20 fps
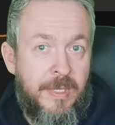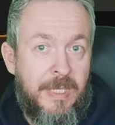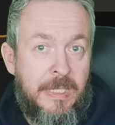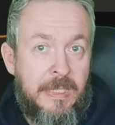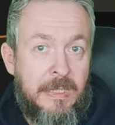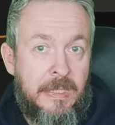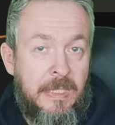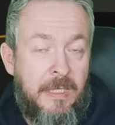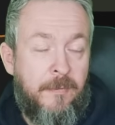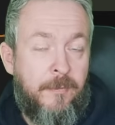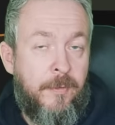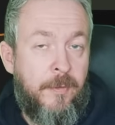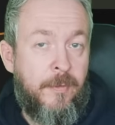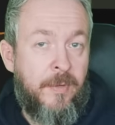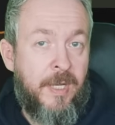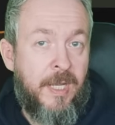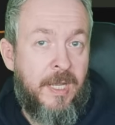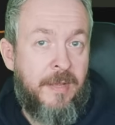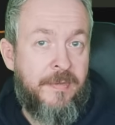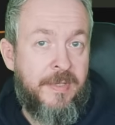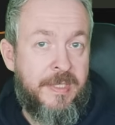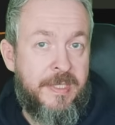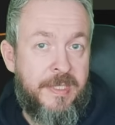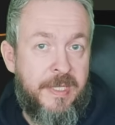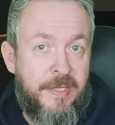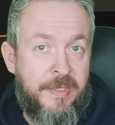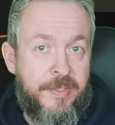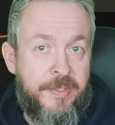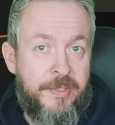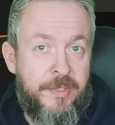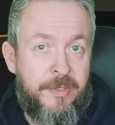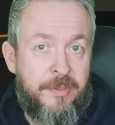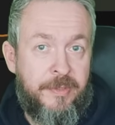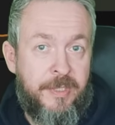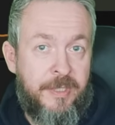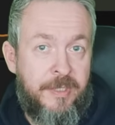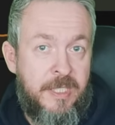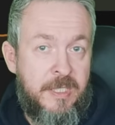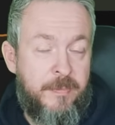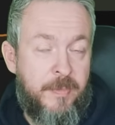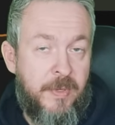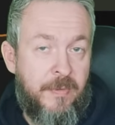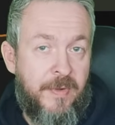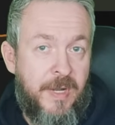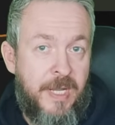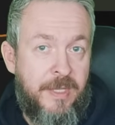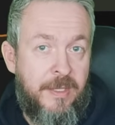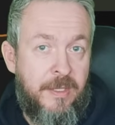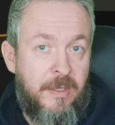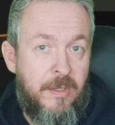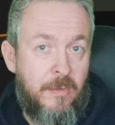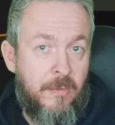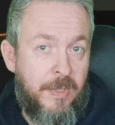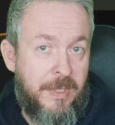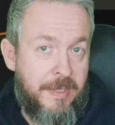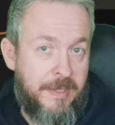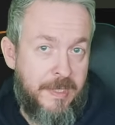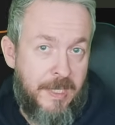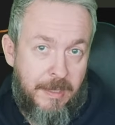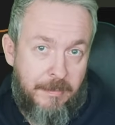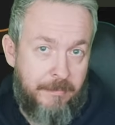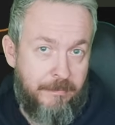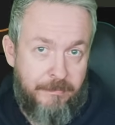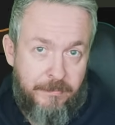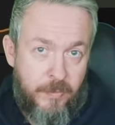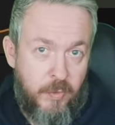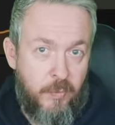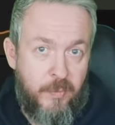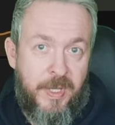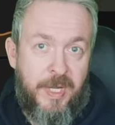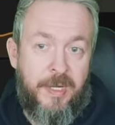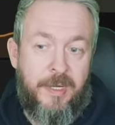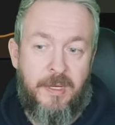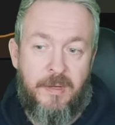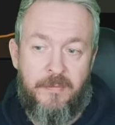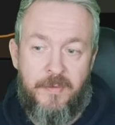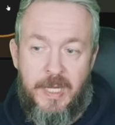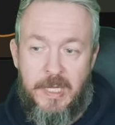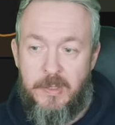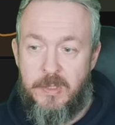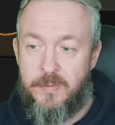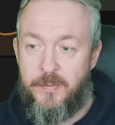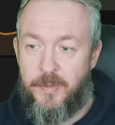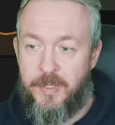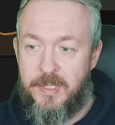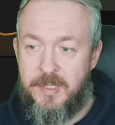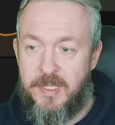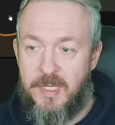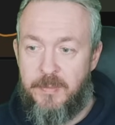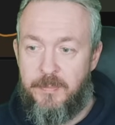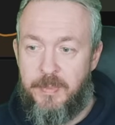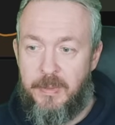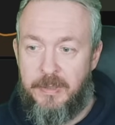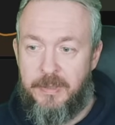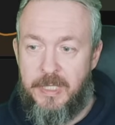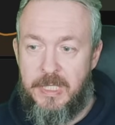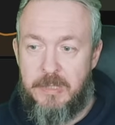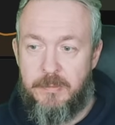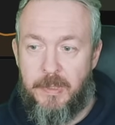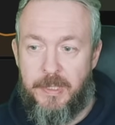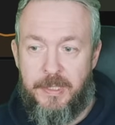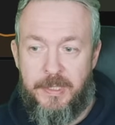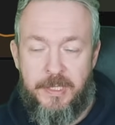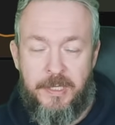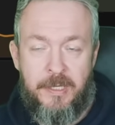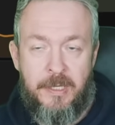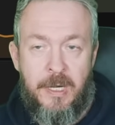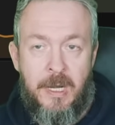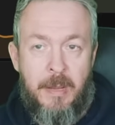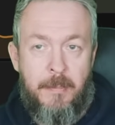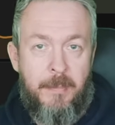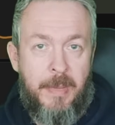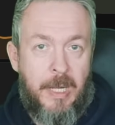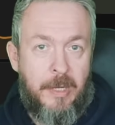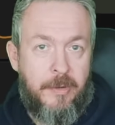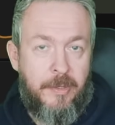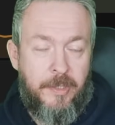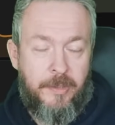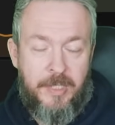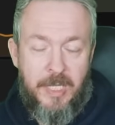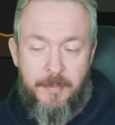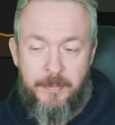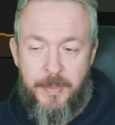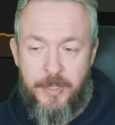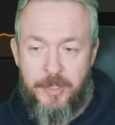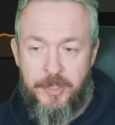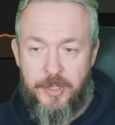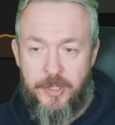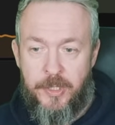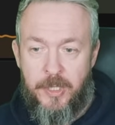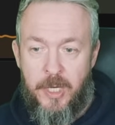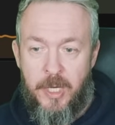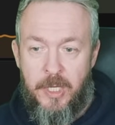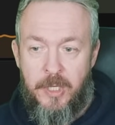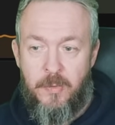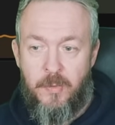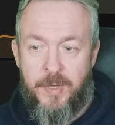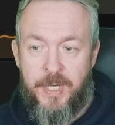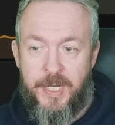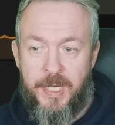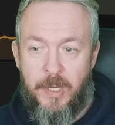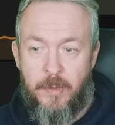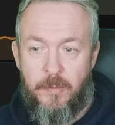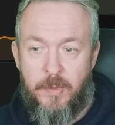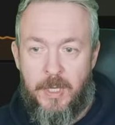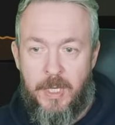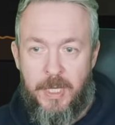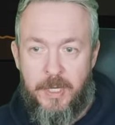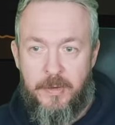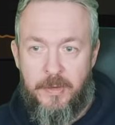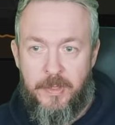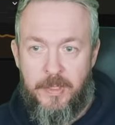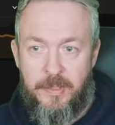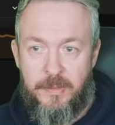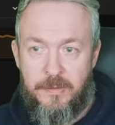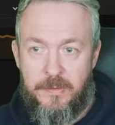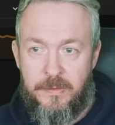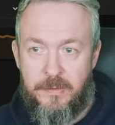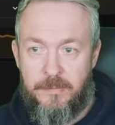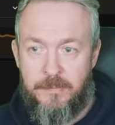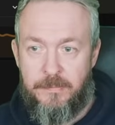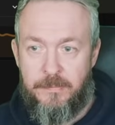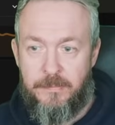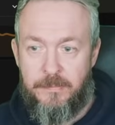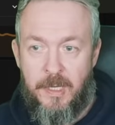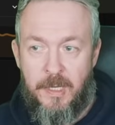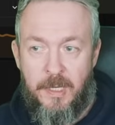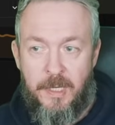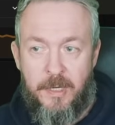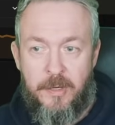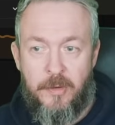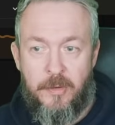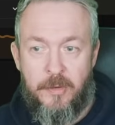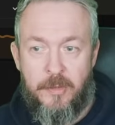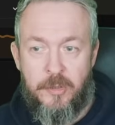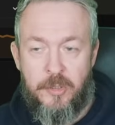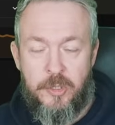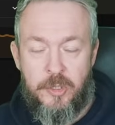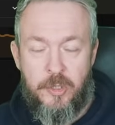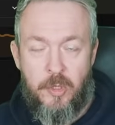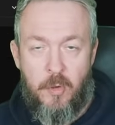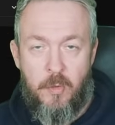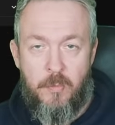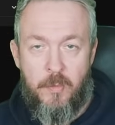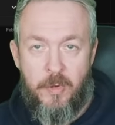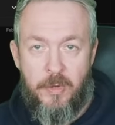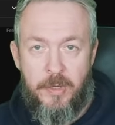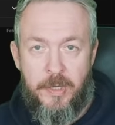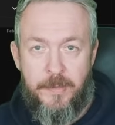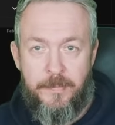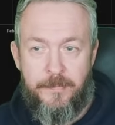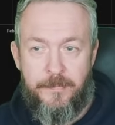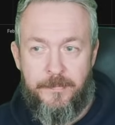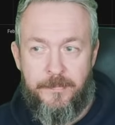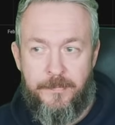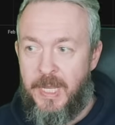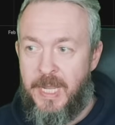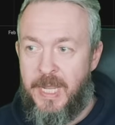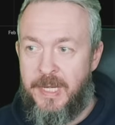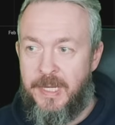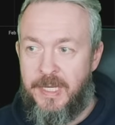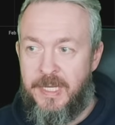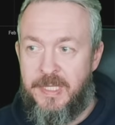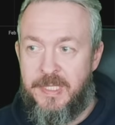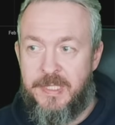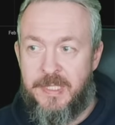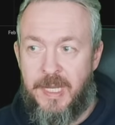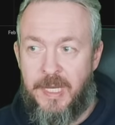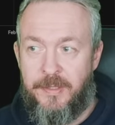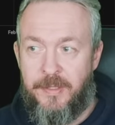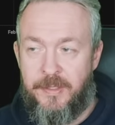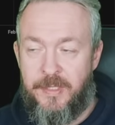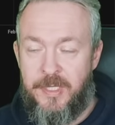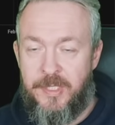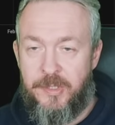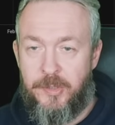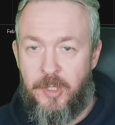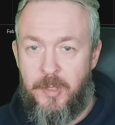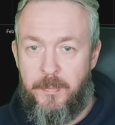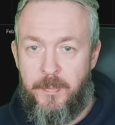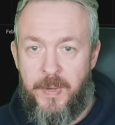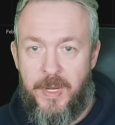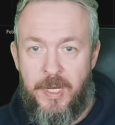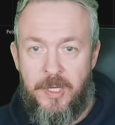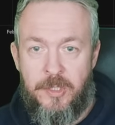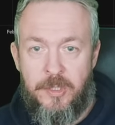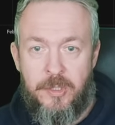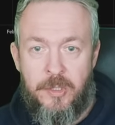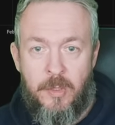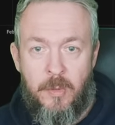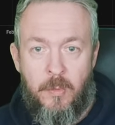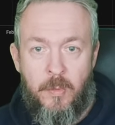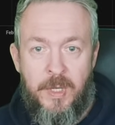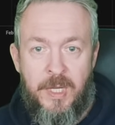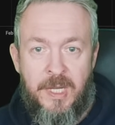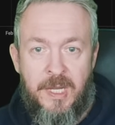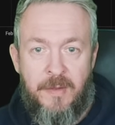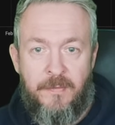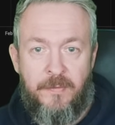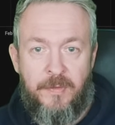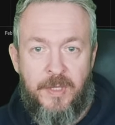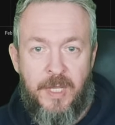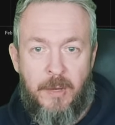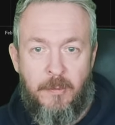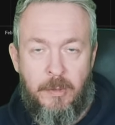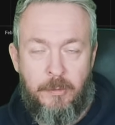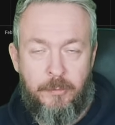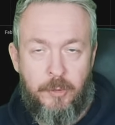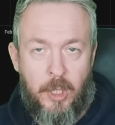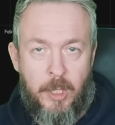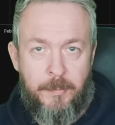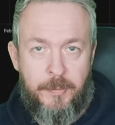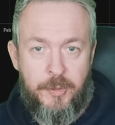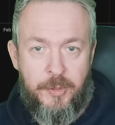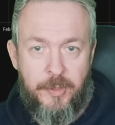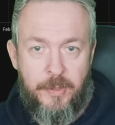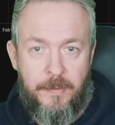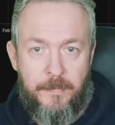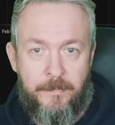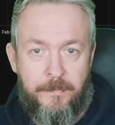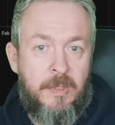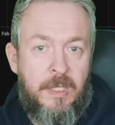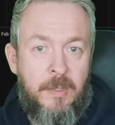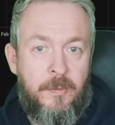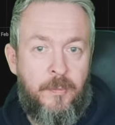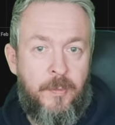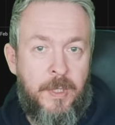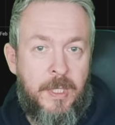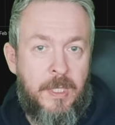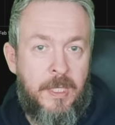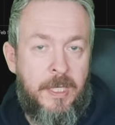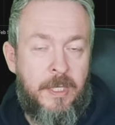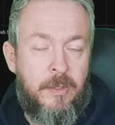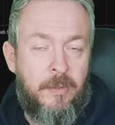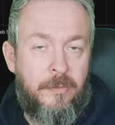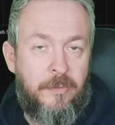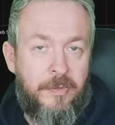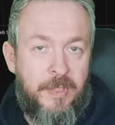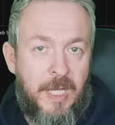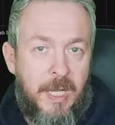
Well, if you have a sensor that is providing you with some numerical values, for example this one here, balcony temperature, you can now click on it, click on Show More, And inside the history page, we have download option. If we click on